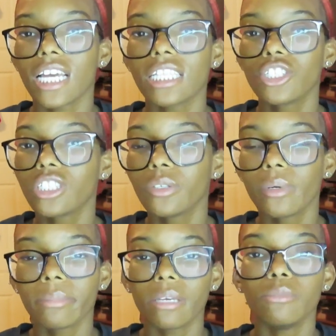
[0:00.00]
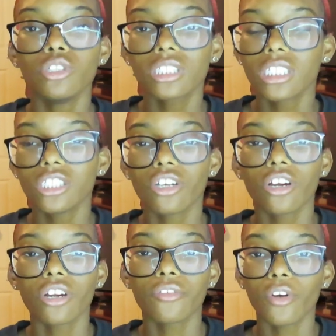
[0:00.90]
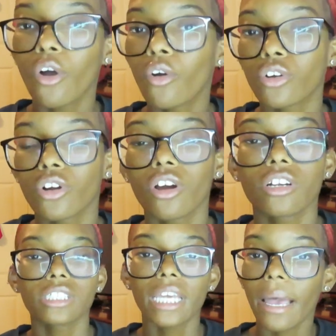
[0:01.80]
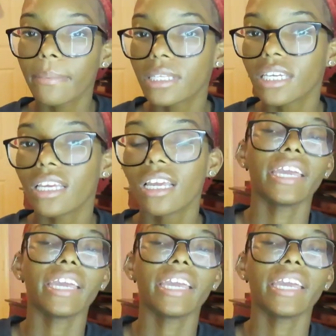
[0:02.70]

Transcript: I literally would make musical.lys on her phone or on her tablet.